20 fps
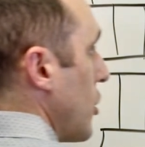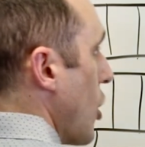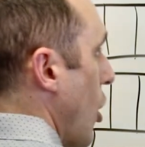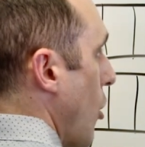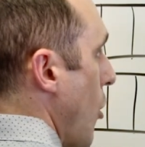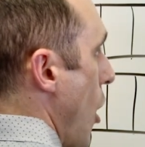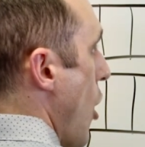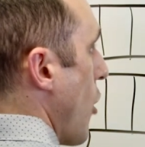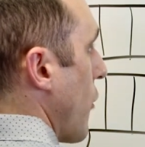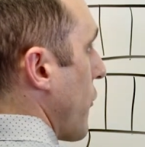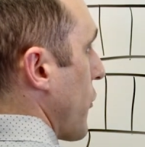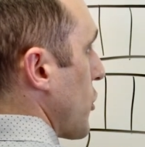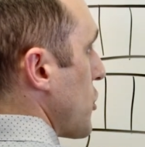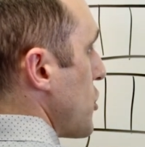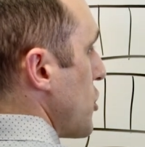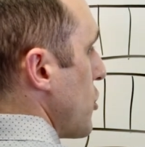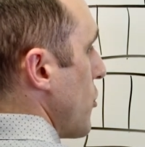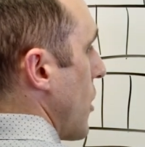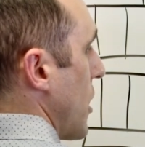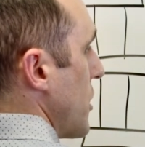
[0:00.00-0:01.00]
go over
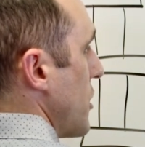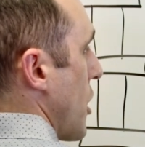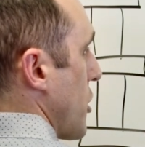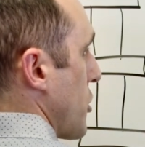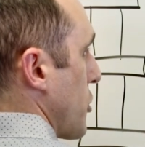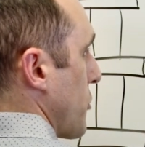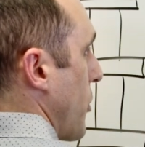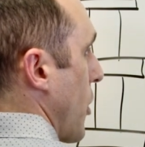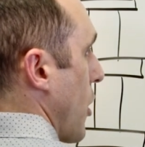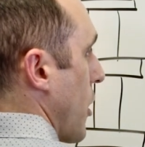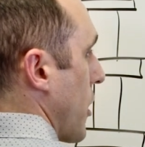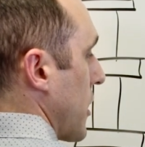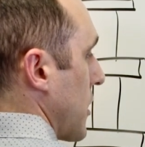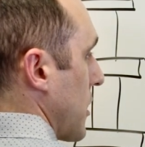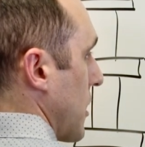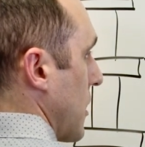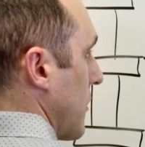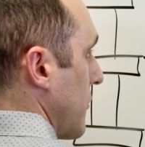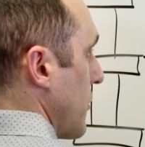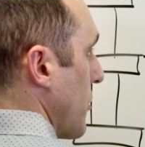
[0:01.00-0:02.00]
to another
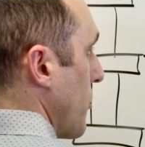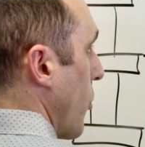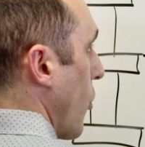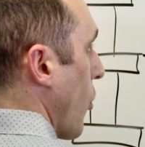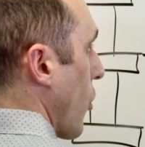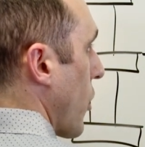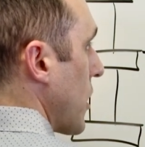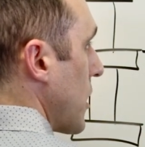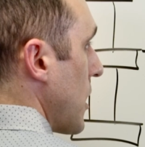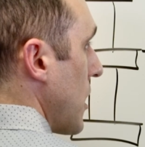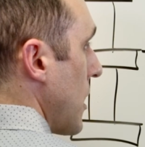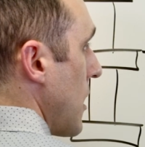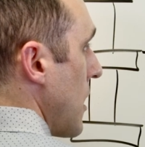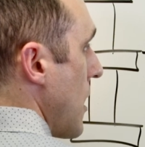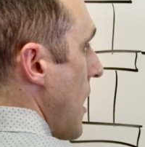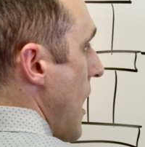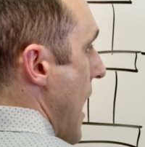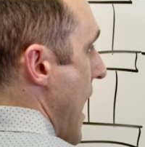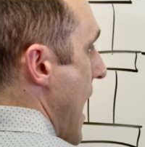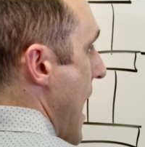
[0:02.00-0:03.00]
part of the board
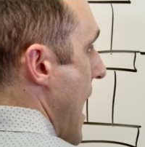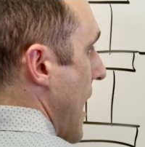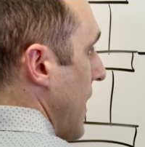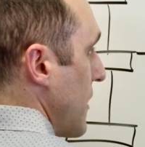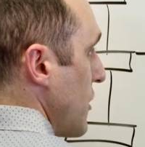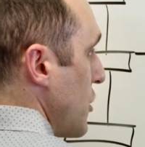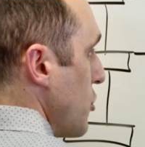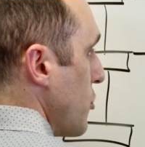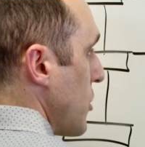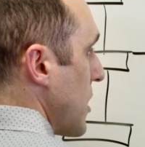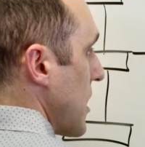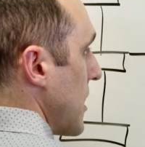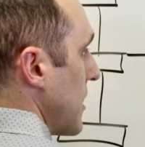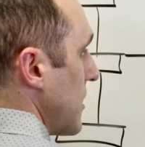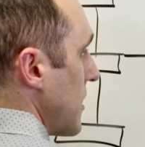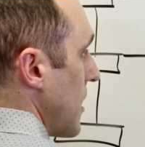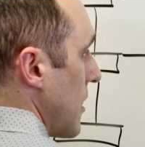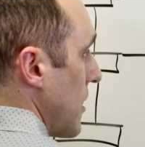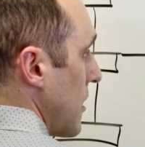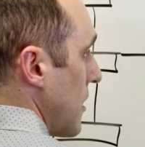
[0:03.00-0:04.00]
and you
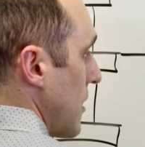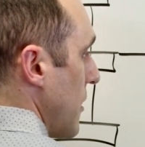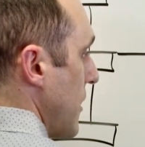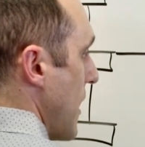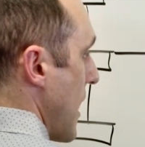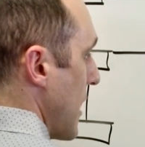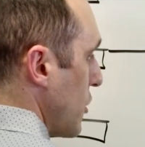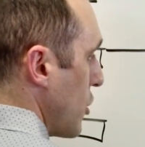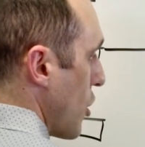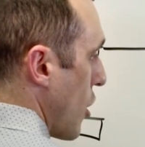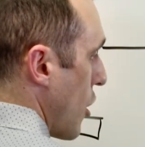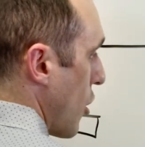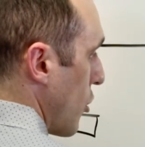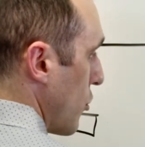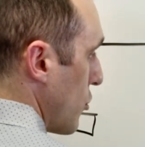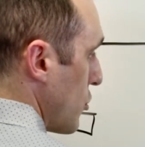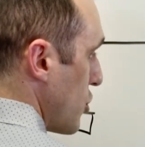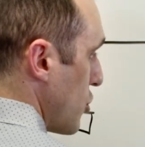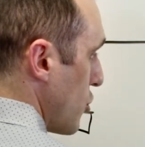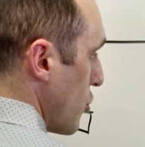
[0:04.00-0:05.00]
can then
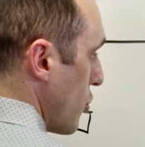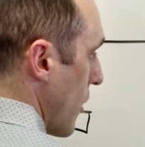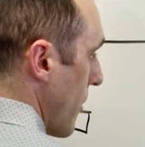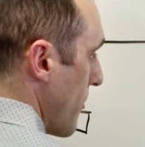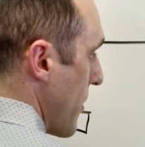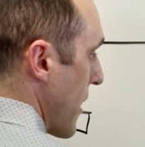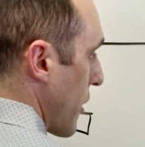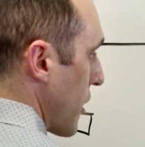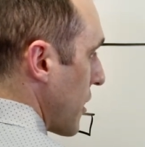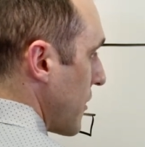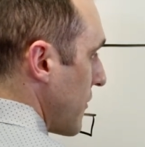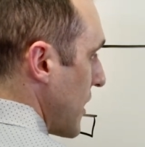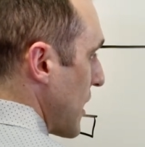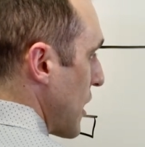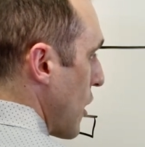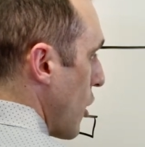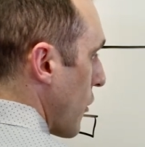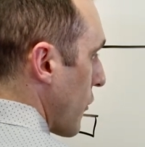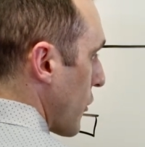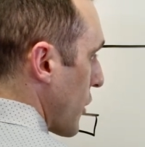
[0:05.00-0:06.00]
go to a buried
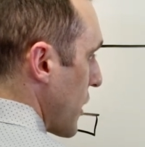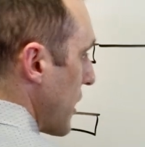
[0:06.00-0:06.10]
via over